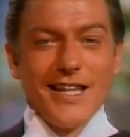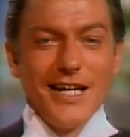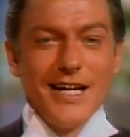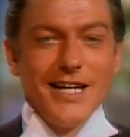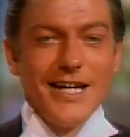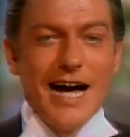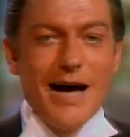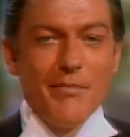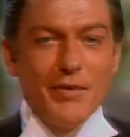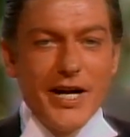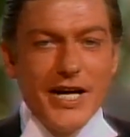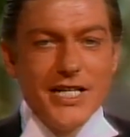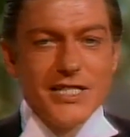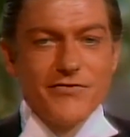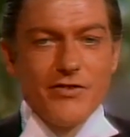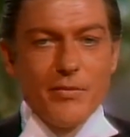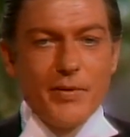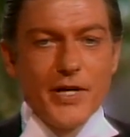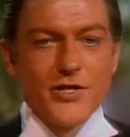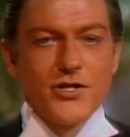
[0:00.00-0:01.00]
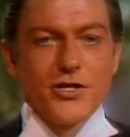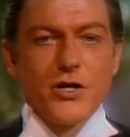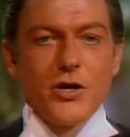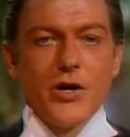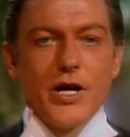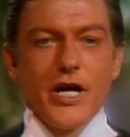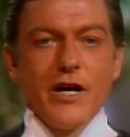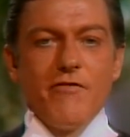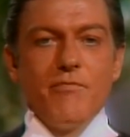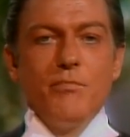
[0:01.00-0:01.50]
The nominees for Best
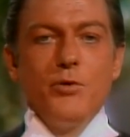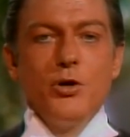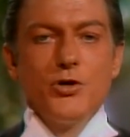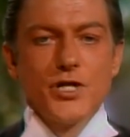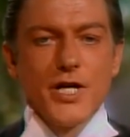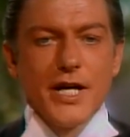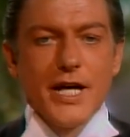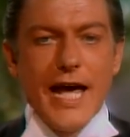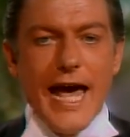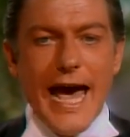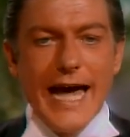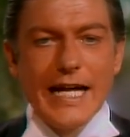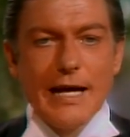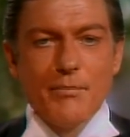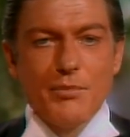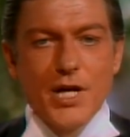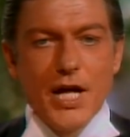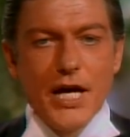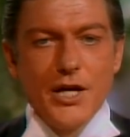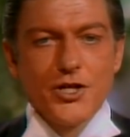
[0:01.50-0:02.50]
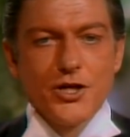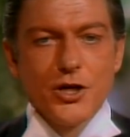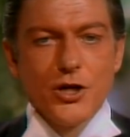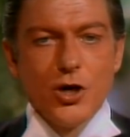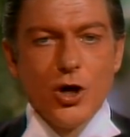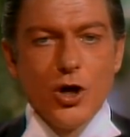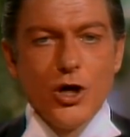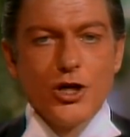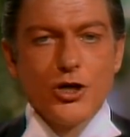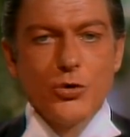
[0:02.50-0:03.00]
Scoring of Music,
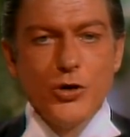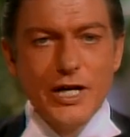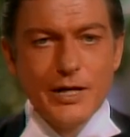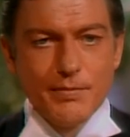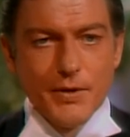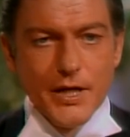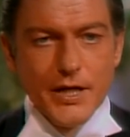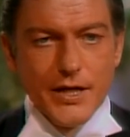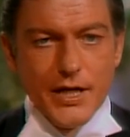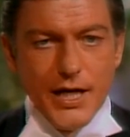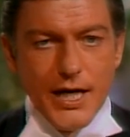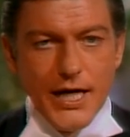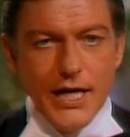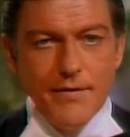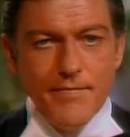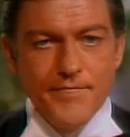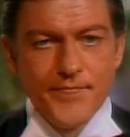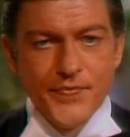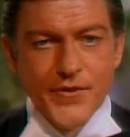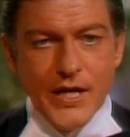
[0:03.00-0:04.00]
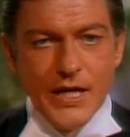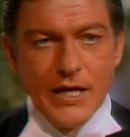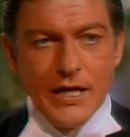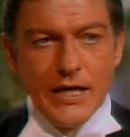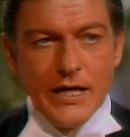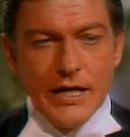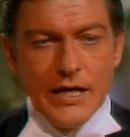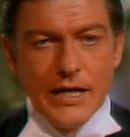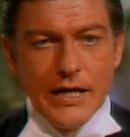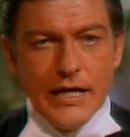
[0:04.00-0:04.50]
Adaptation, or Treatment are
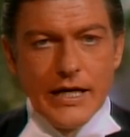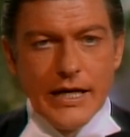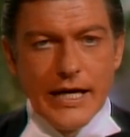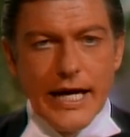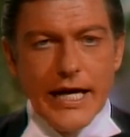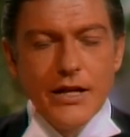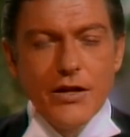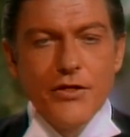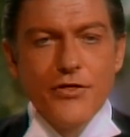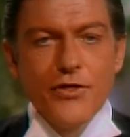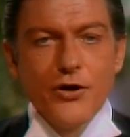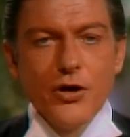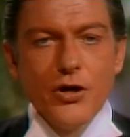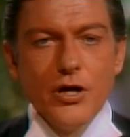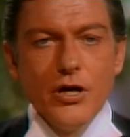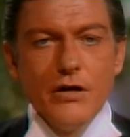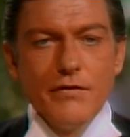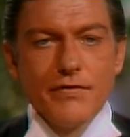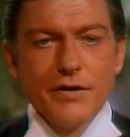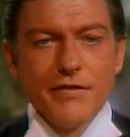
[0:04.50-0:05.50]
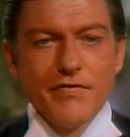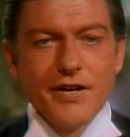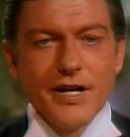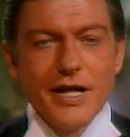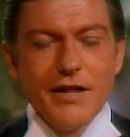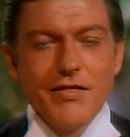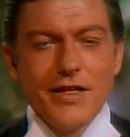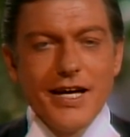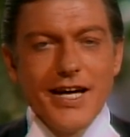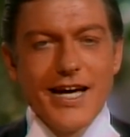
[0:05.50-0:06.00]
Ken Thorne for A
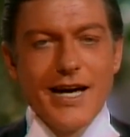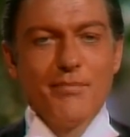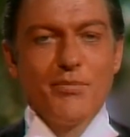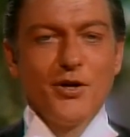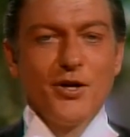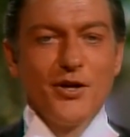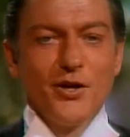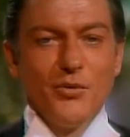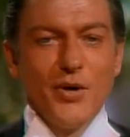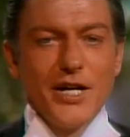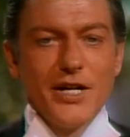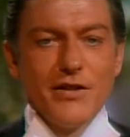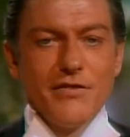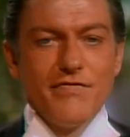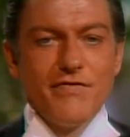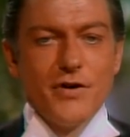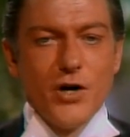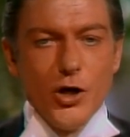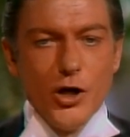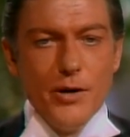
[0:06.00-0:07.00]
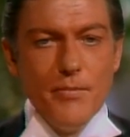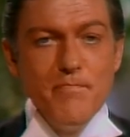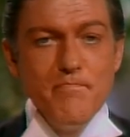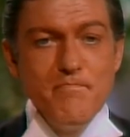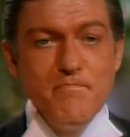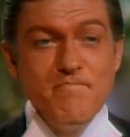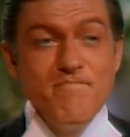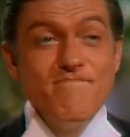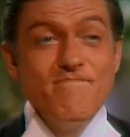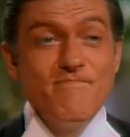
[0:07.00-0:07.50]
Funny Thing Happened on the Way to the Forum,